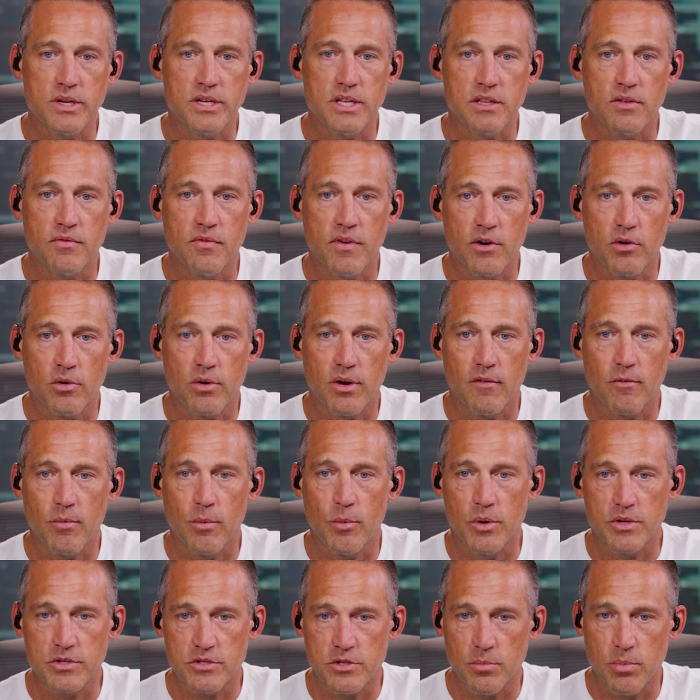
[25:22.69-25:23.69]
that the federal
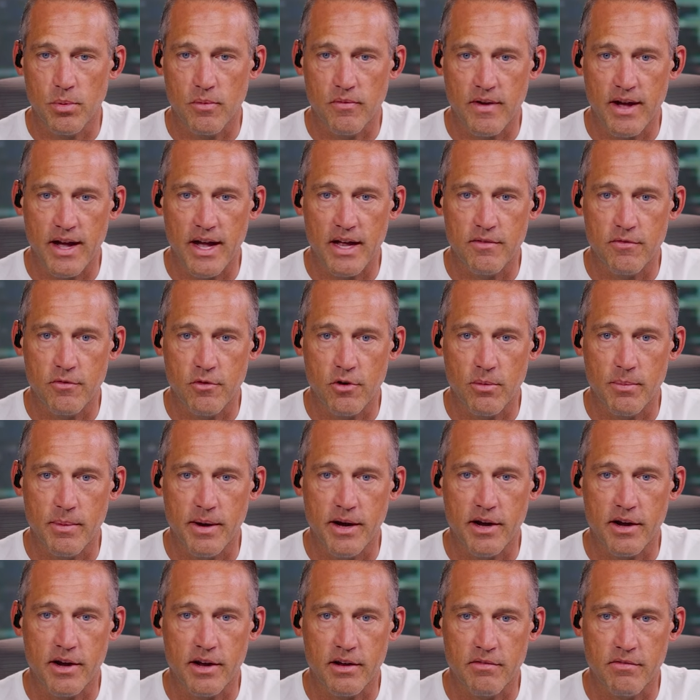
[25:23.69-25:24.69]
government wants to provide for
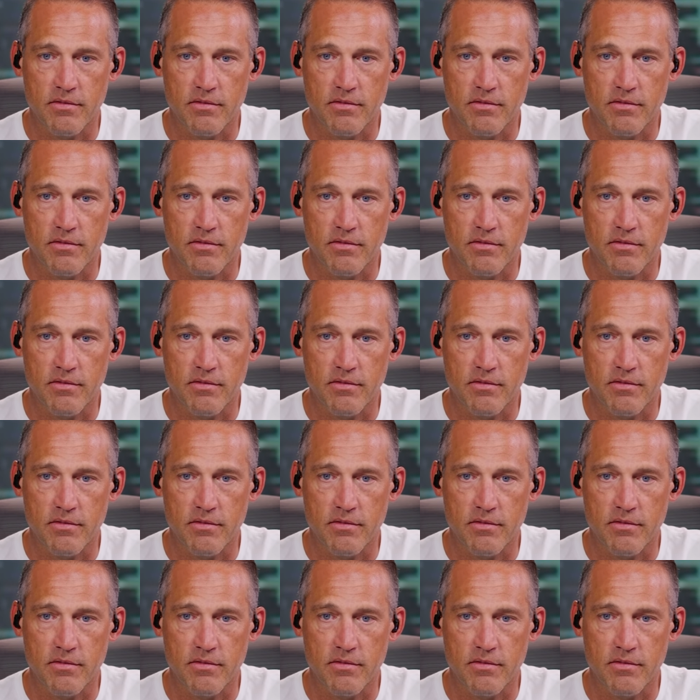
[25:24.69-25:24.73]
American